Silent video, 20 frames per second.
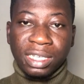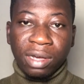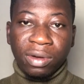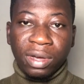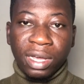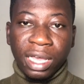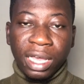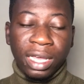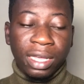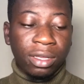
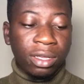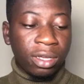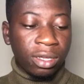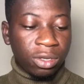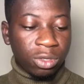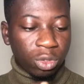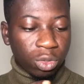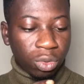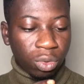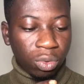Okay,
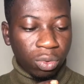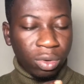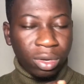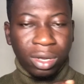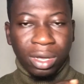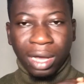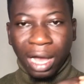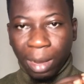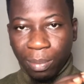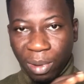so
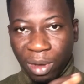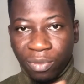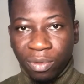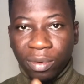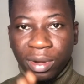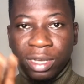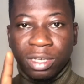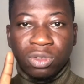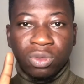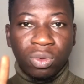apart from
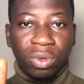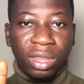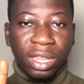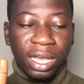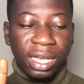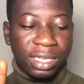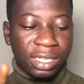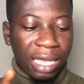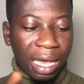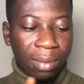these two
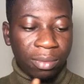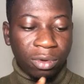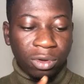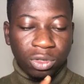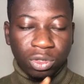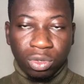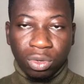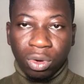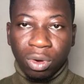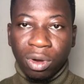things, I'm not
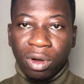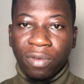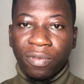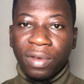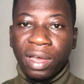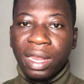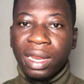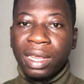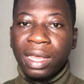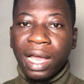sure of
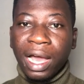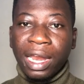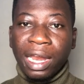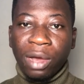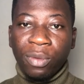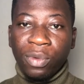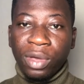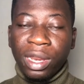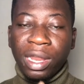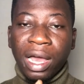any other
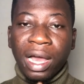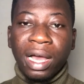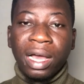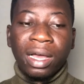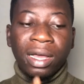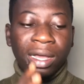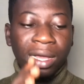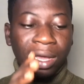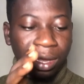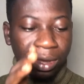way that
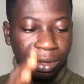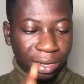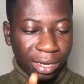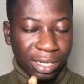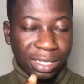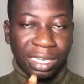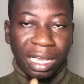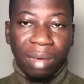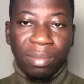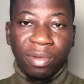
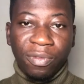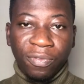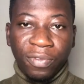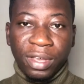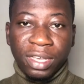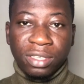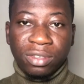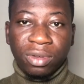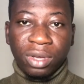it can be faced.